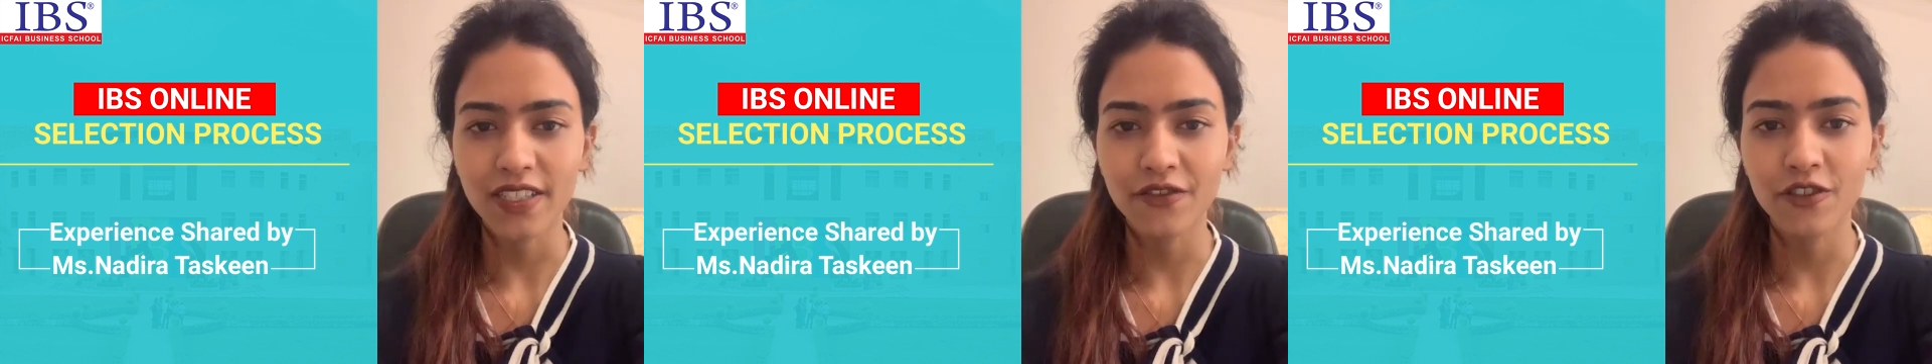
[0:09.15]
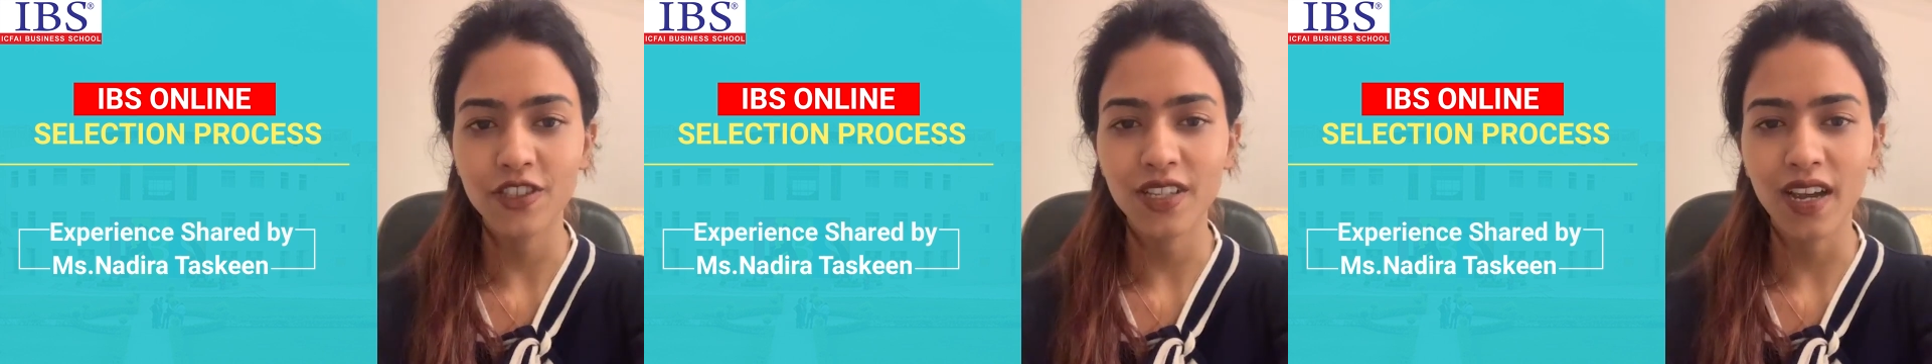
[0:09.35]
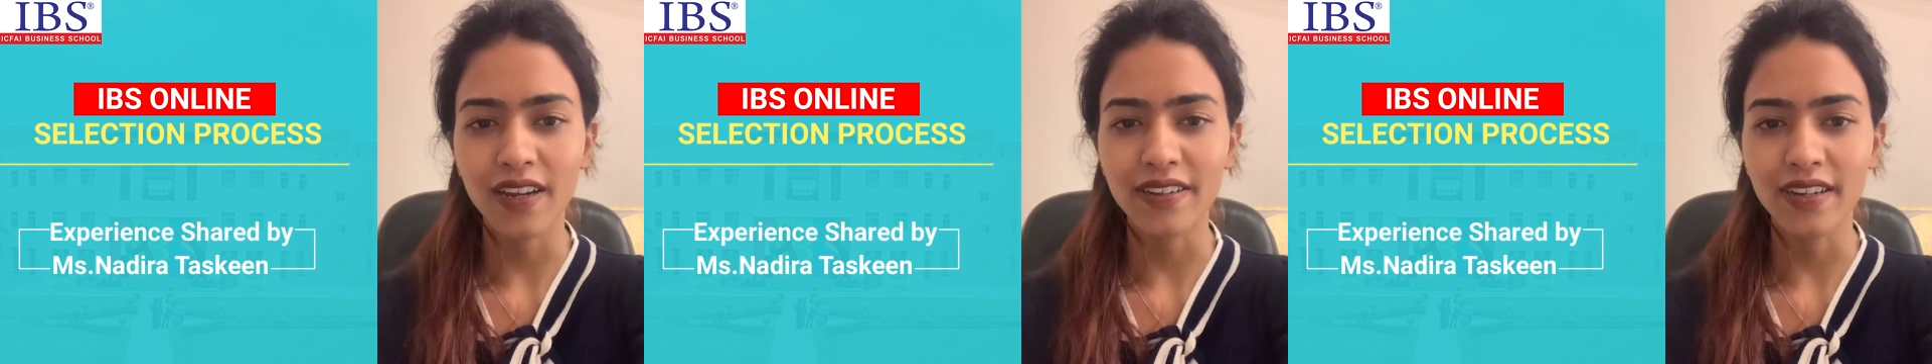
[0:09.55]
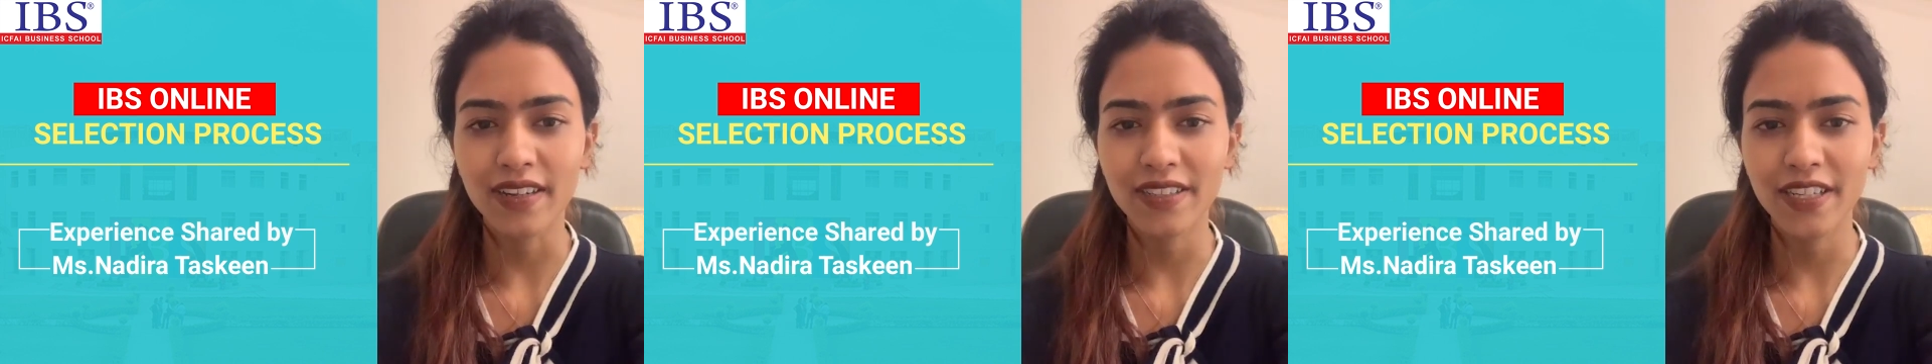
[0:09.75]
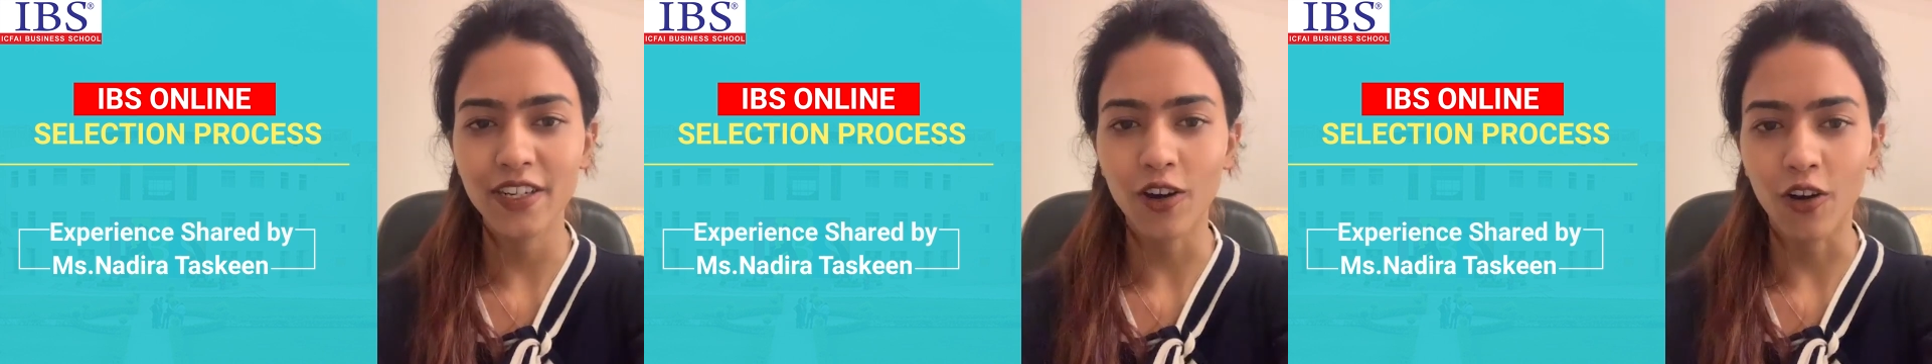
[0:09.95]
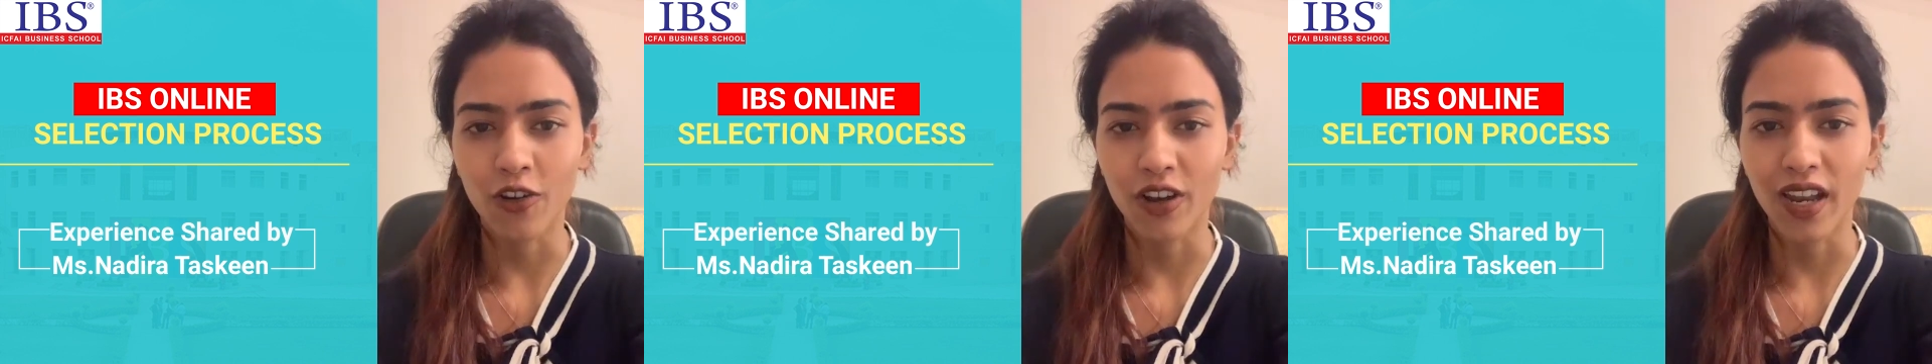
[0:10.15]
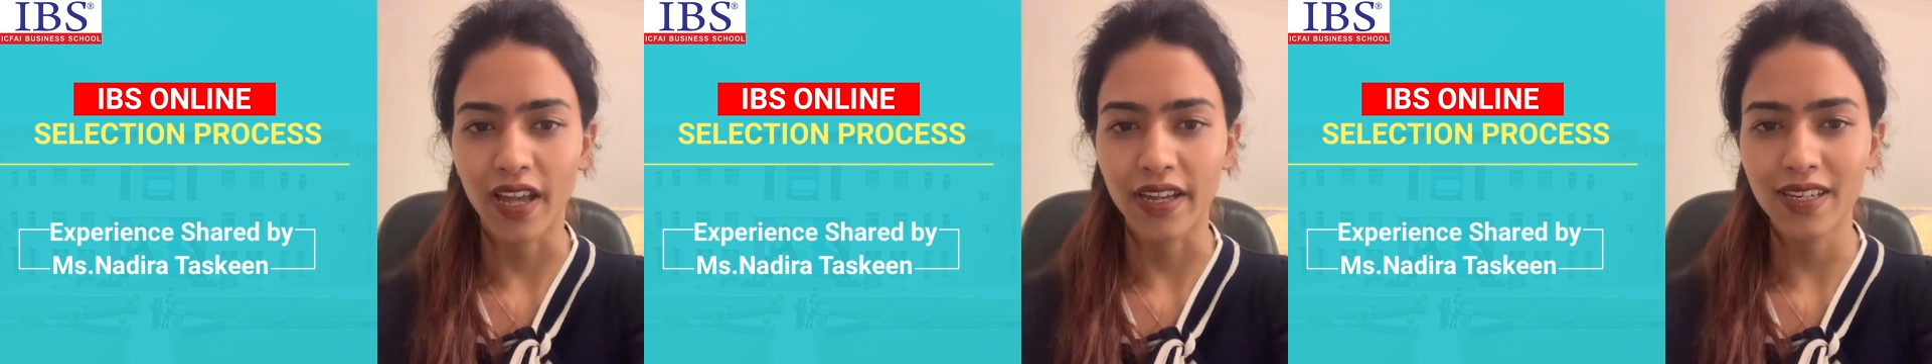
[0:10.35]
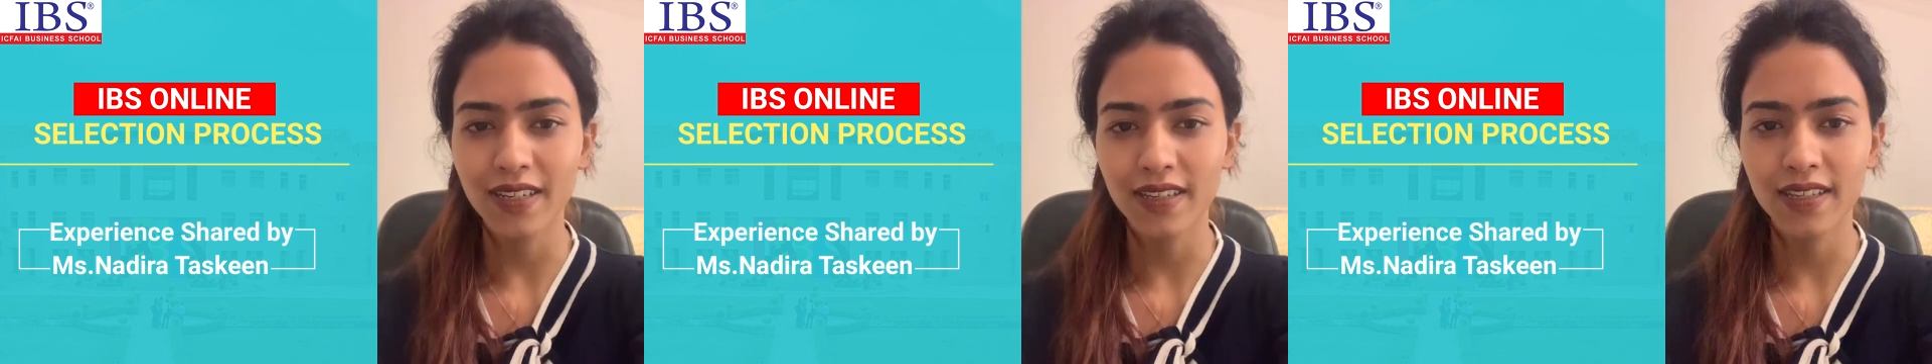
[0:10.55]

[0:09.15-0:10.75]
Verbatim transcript: was conducted online,